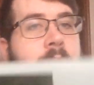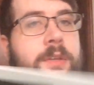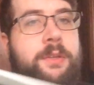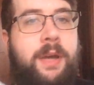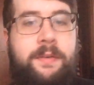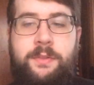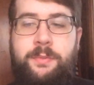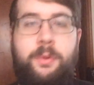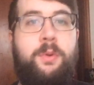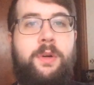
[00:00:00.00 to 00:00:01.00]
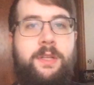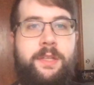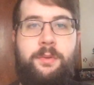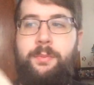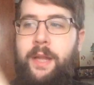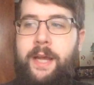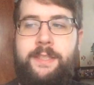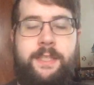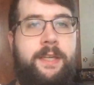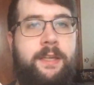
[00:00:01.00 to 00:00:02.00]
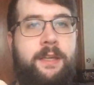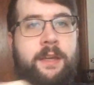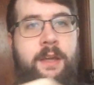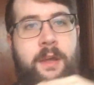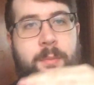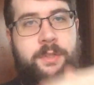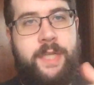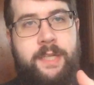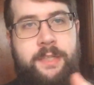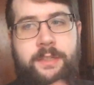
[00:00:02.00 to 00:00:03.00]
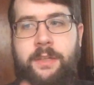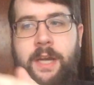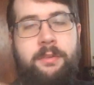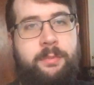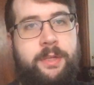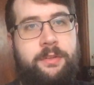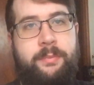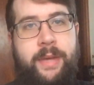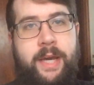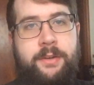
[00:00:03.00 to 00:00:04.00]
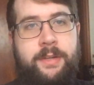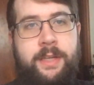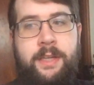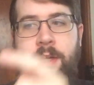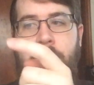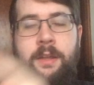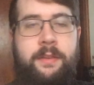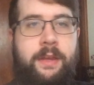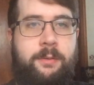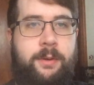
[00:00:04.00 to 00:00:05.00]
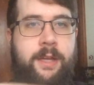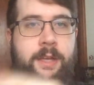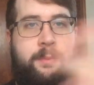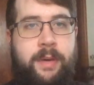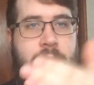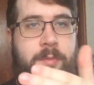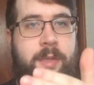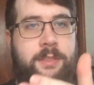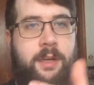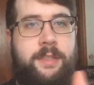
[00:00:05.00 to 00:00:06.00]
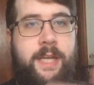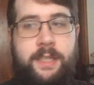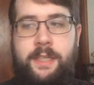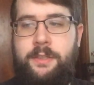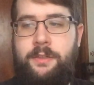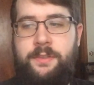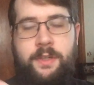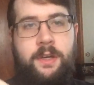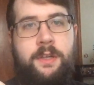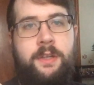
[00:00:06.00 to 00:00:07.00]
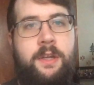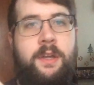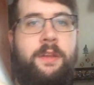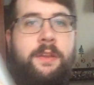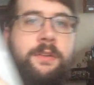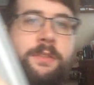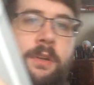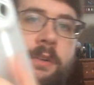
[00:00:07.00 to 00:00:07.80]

You do have to pull a little plastic protector out from under the battery. That way the battery makes contact and it turns on. There's